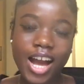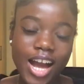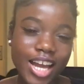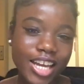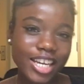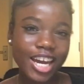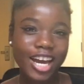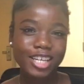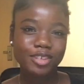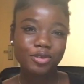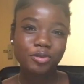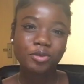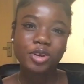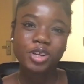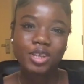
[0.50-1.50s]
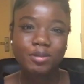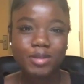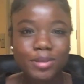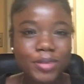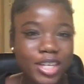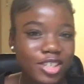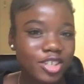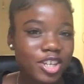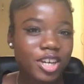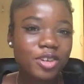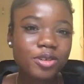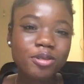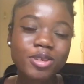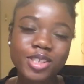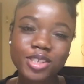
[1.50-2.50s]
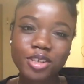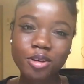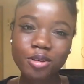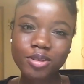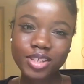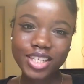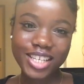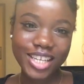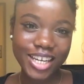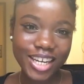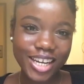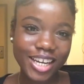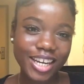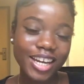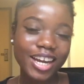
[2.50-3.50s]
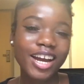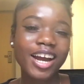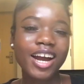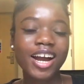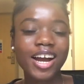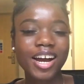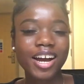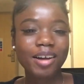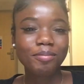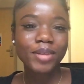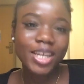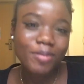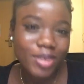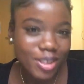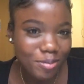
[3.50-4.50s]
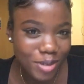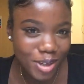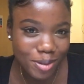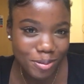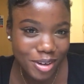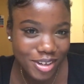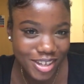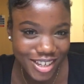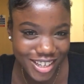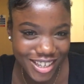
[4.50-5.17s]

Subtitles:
Hi guys, welcome to my channel. So today, my name is Abibat.